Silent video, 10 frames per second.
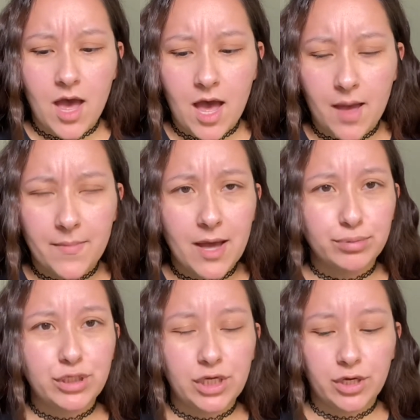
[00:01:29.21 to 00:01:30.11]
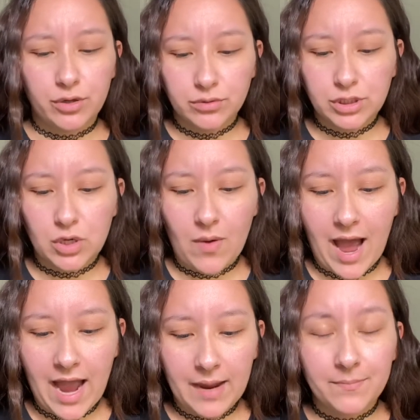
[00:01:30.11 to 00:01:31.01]
Up to you. So
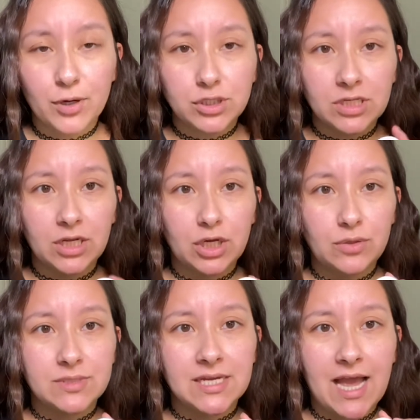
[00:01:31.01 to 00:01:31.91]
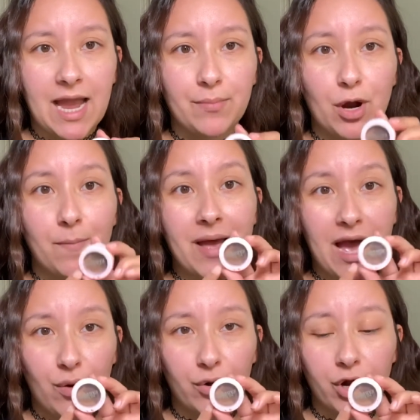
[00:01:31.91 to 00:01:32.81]
I'm personally going to use the Eyebrow
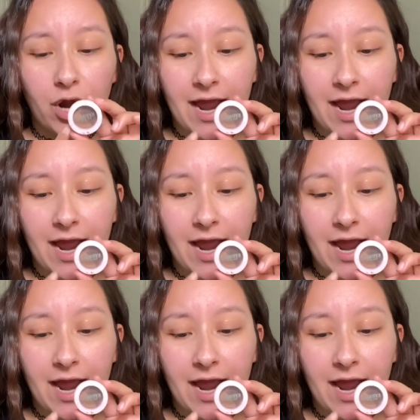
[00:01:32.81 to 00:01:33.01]
powder.